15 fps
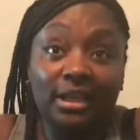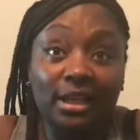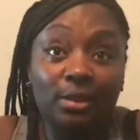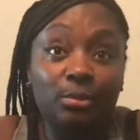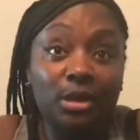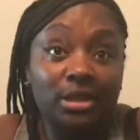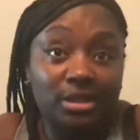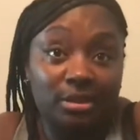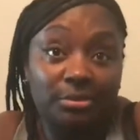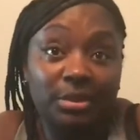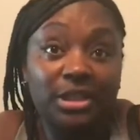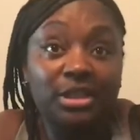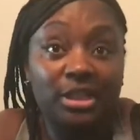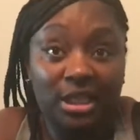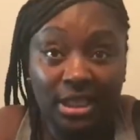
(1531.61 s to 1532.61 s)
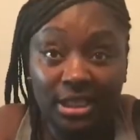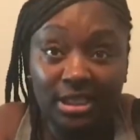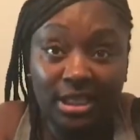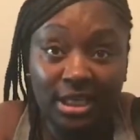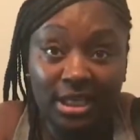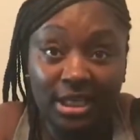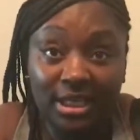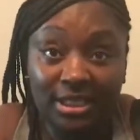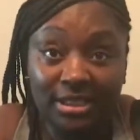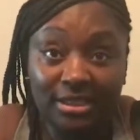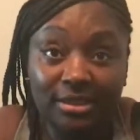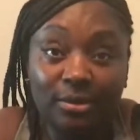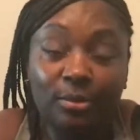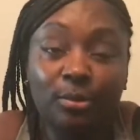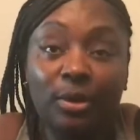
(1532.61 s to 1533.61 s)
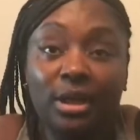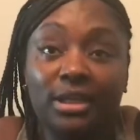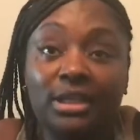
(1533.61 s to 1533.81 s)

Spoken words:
he wants to be to his kids what